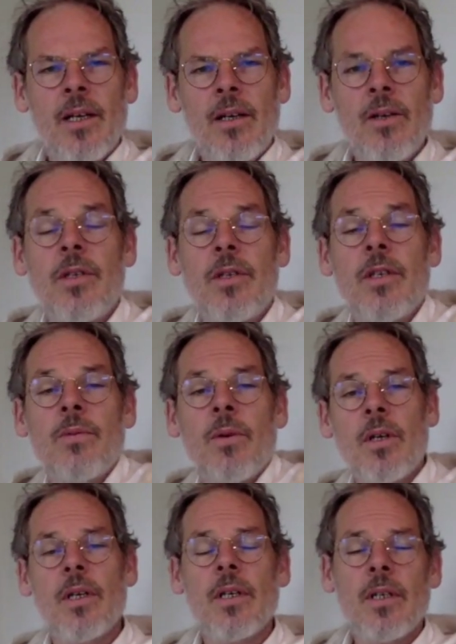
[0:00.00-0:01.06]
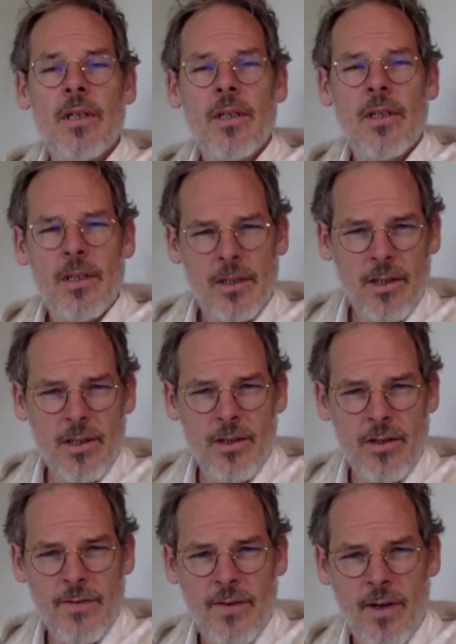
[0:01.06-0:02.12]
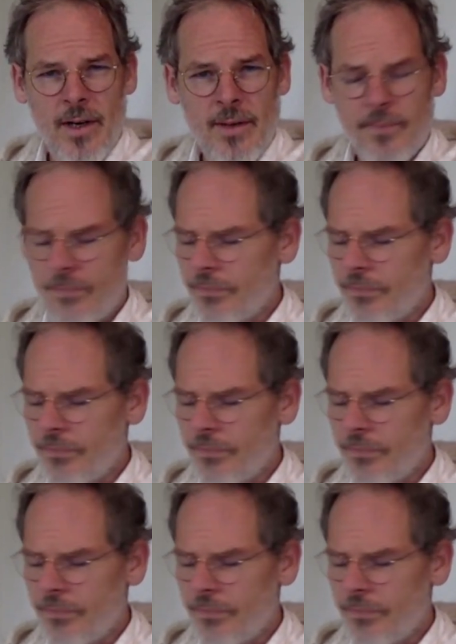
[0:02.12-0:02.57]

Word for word: Lucy's work took her as far.